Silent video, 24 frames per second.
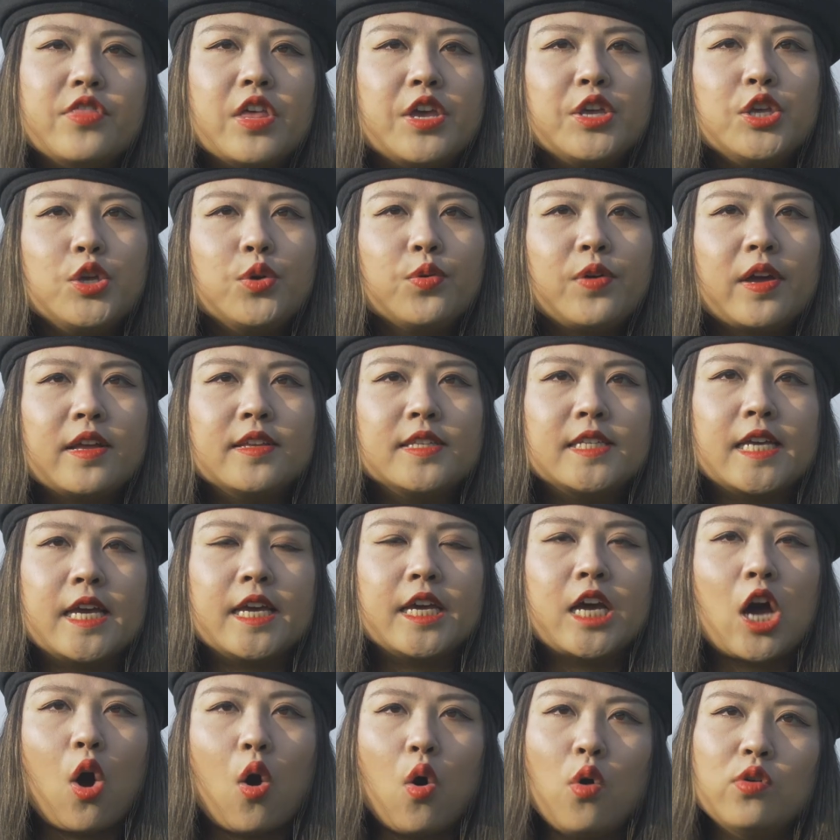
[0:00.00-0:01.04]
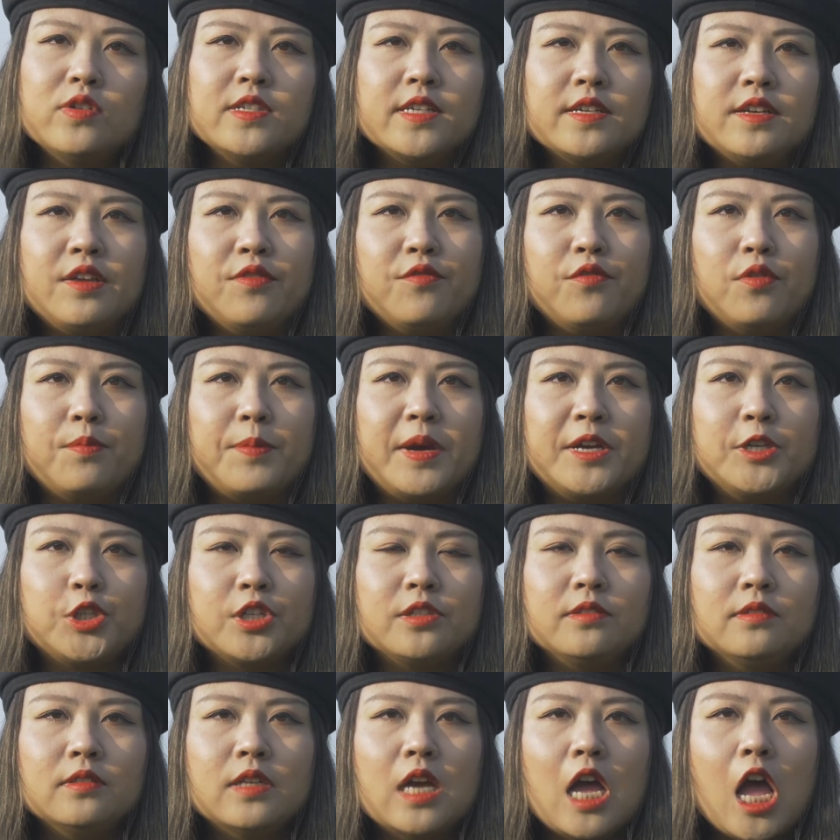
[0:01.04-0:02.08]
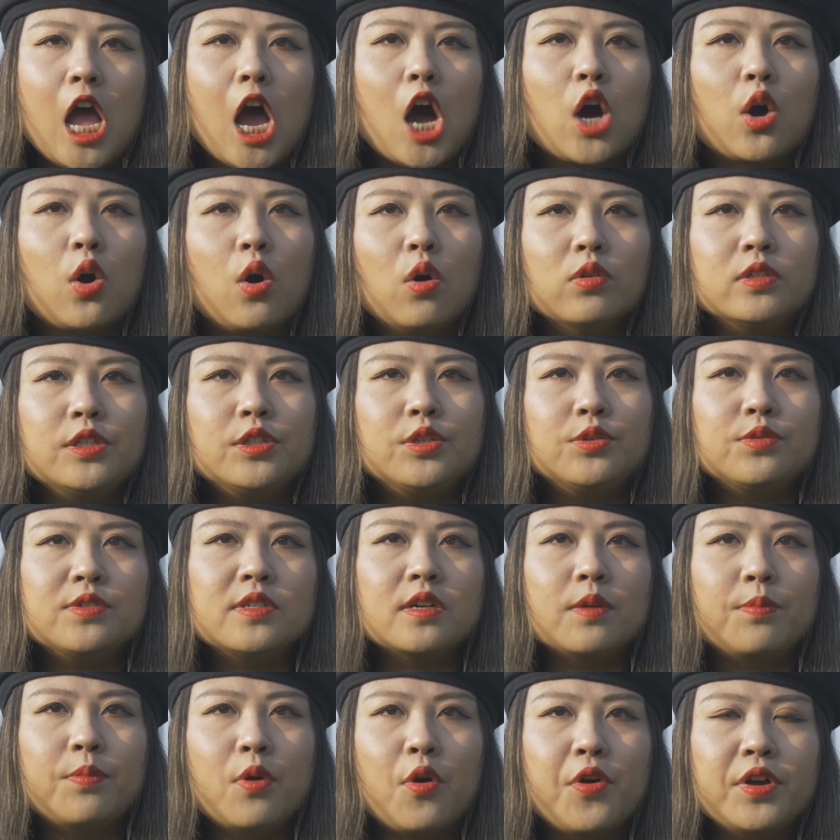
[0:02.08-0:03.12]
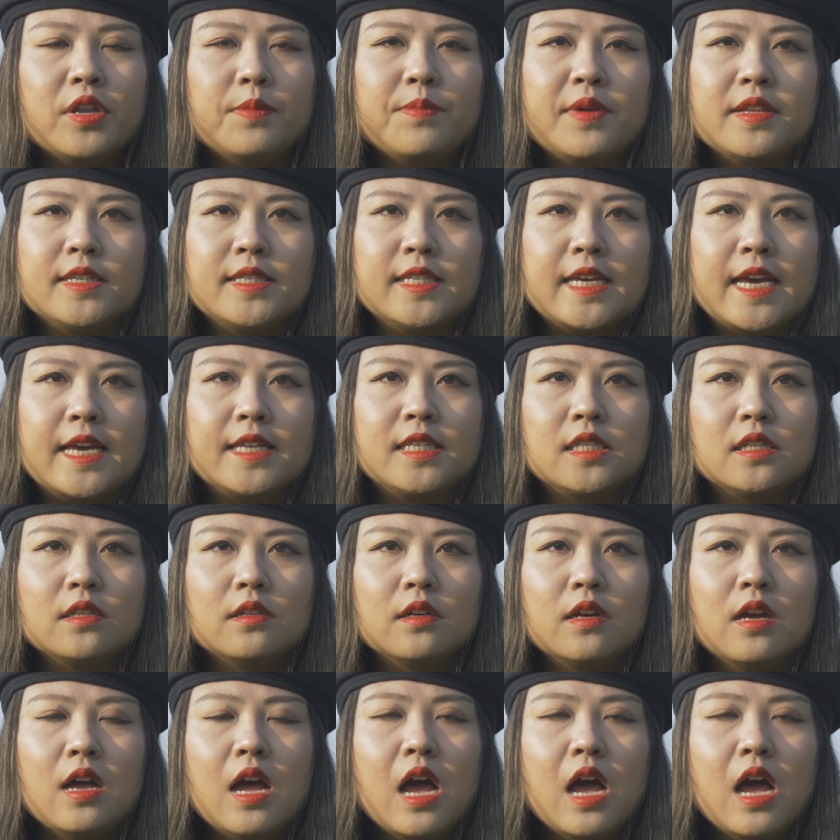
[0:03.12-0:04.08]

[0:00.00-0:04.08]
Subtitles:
Then you can take all the information according to the appointment date.